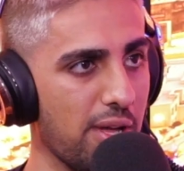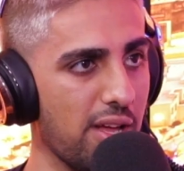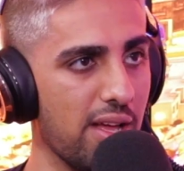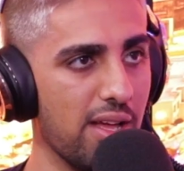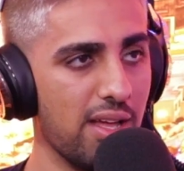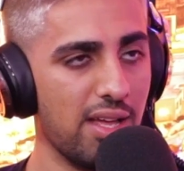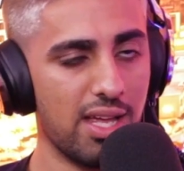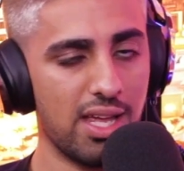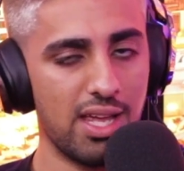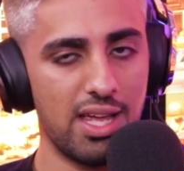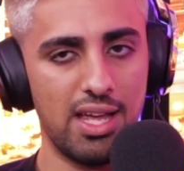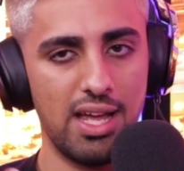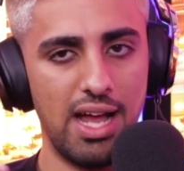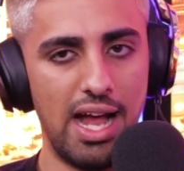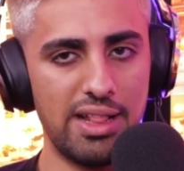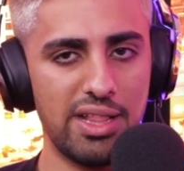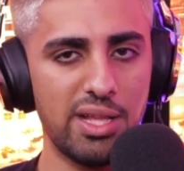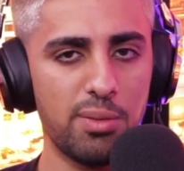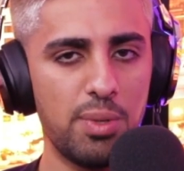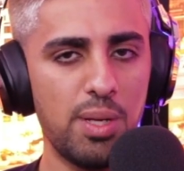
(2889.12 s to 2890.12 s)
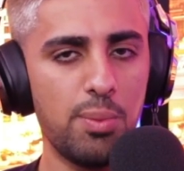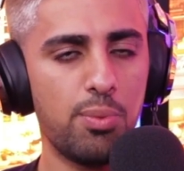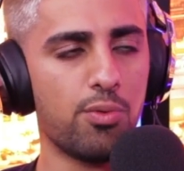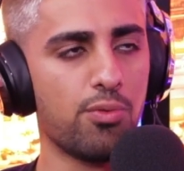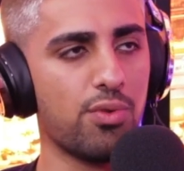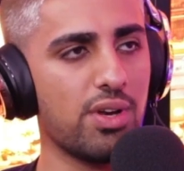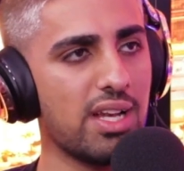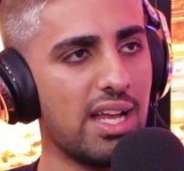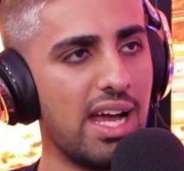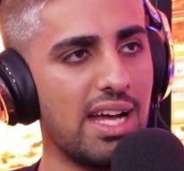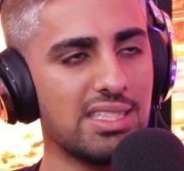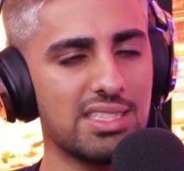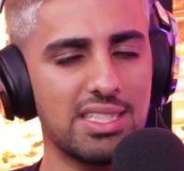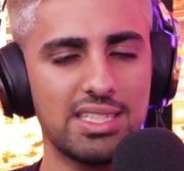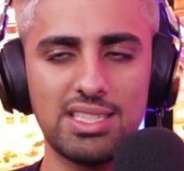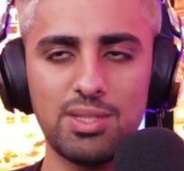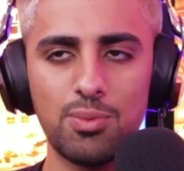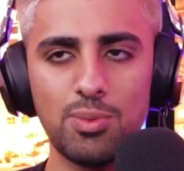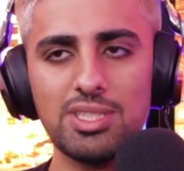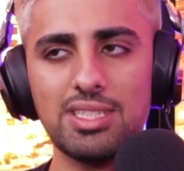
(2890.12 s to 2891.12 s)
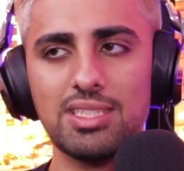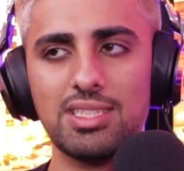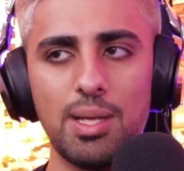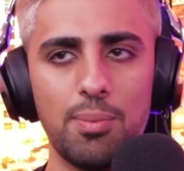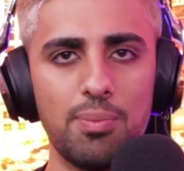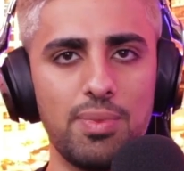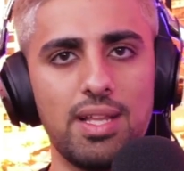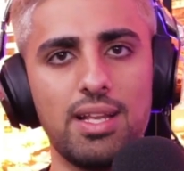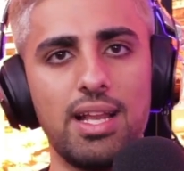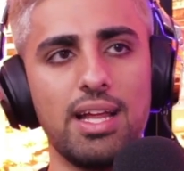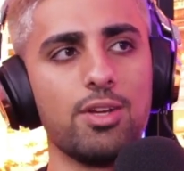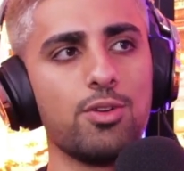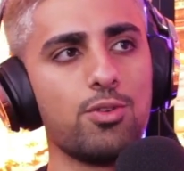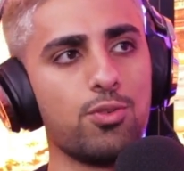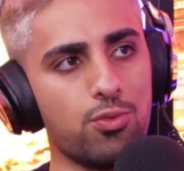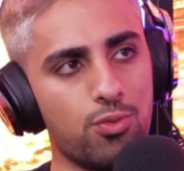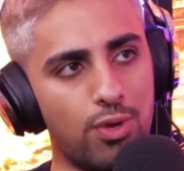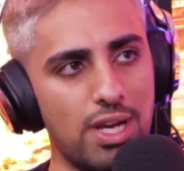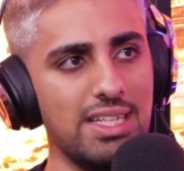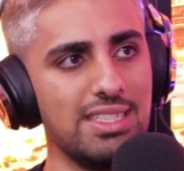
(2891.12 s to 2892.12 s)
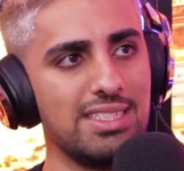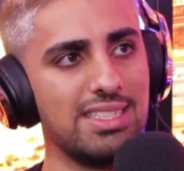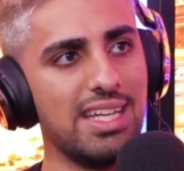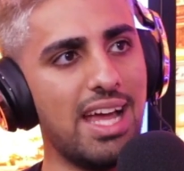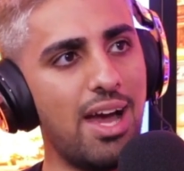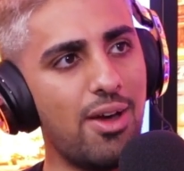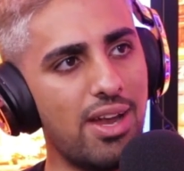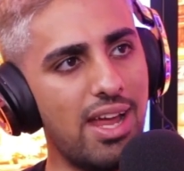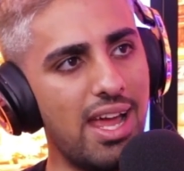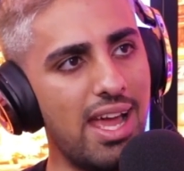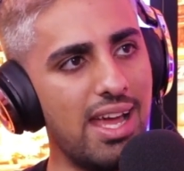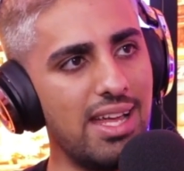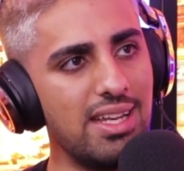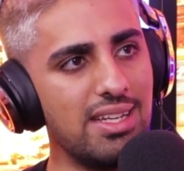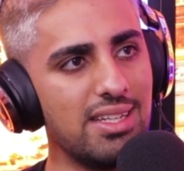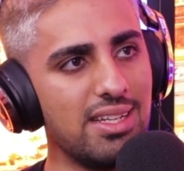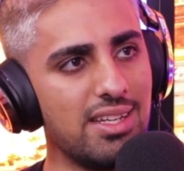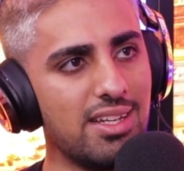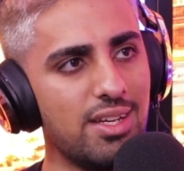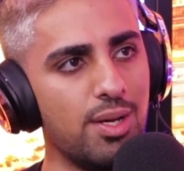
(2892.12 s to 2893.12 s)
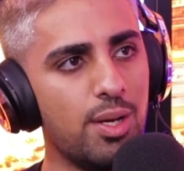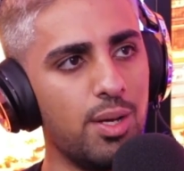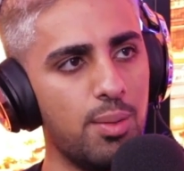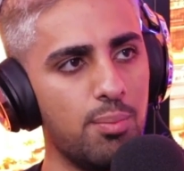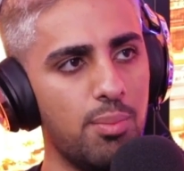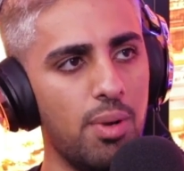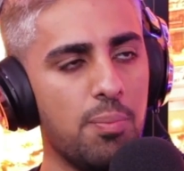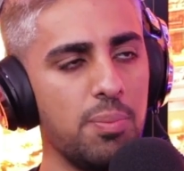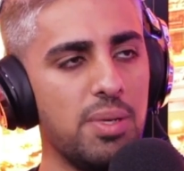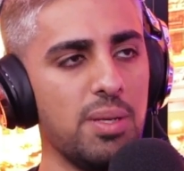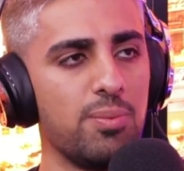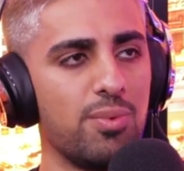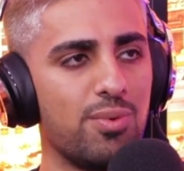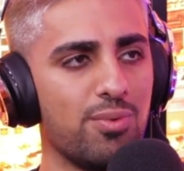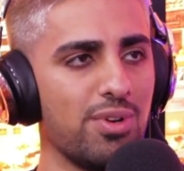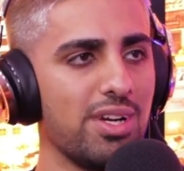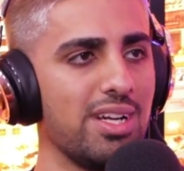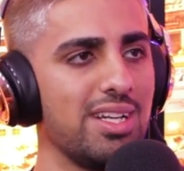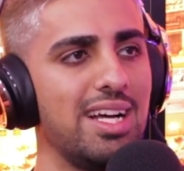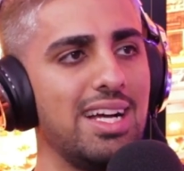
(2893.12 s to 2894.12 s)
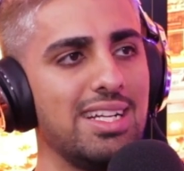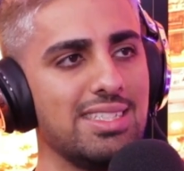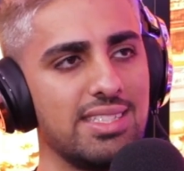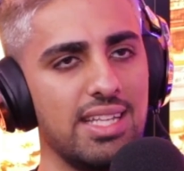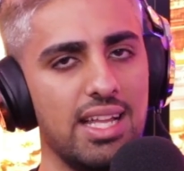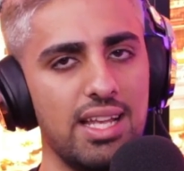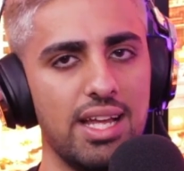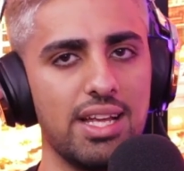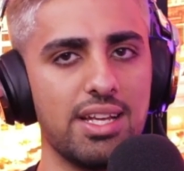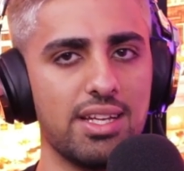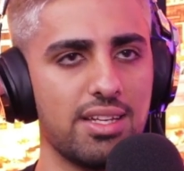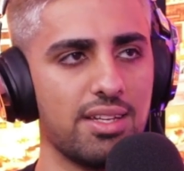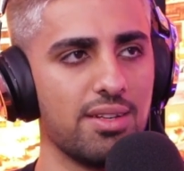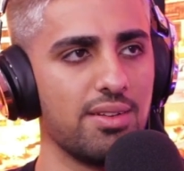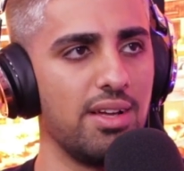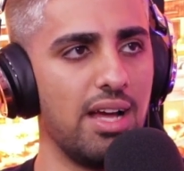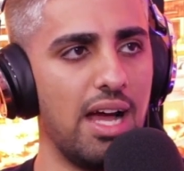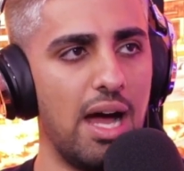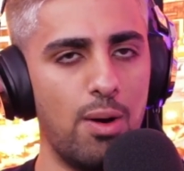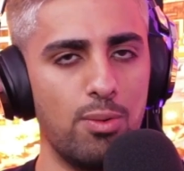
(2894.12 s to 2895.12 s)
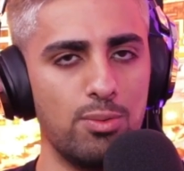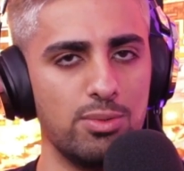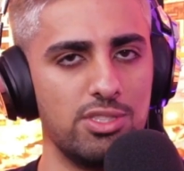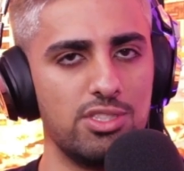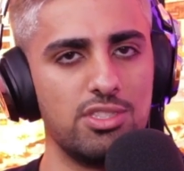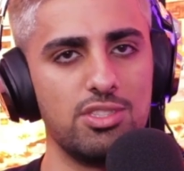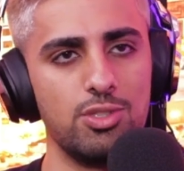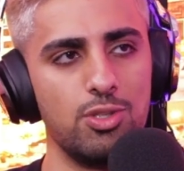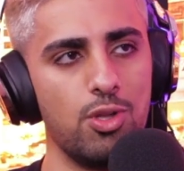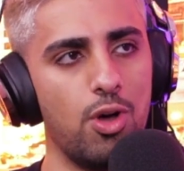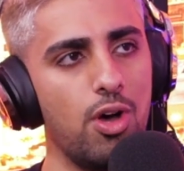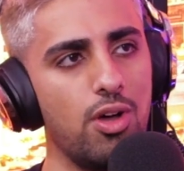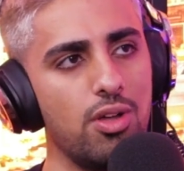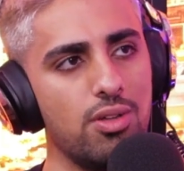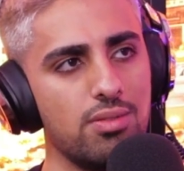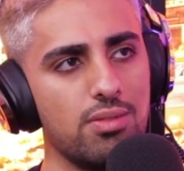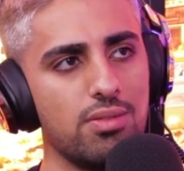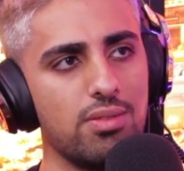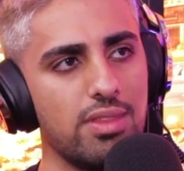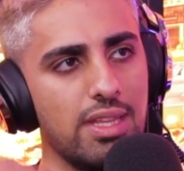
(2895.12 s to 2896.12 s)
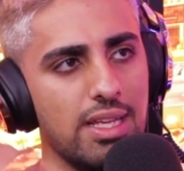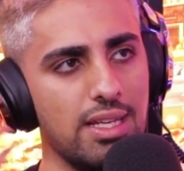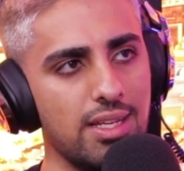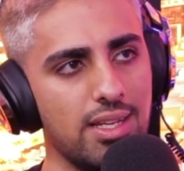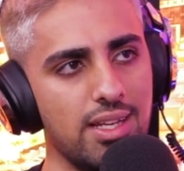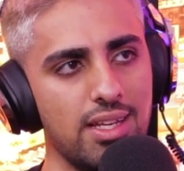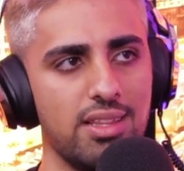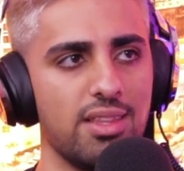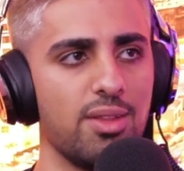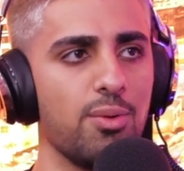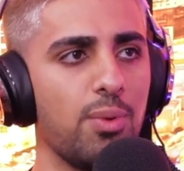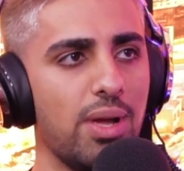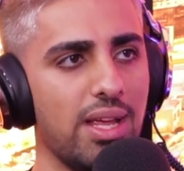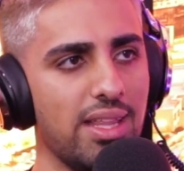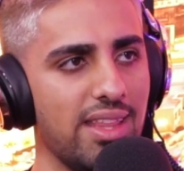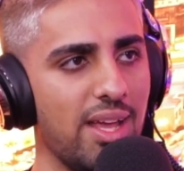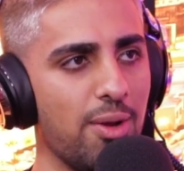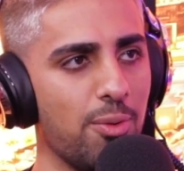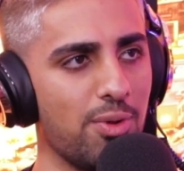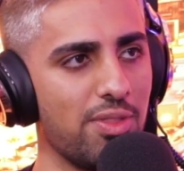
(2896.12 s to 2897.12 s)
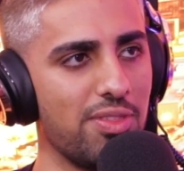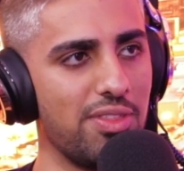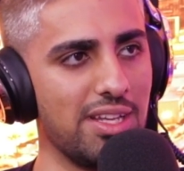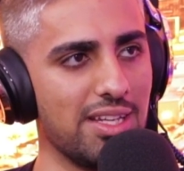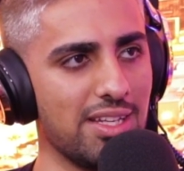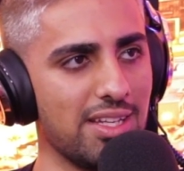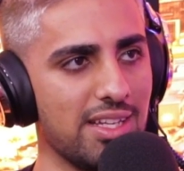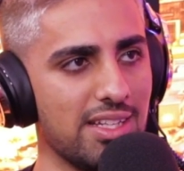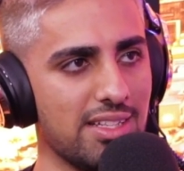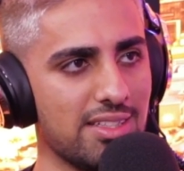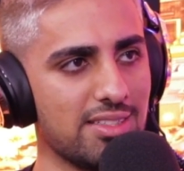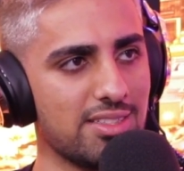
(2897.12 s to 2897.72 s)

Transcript: But I think people realized because it wasn't something like crazy out of hand, but people realized that like I was not thinking the way they were thinking.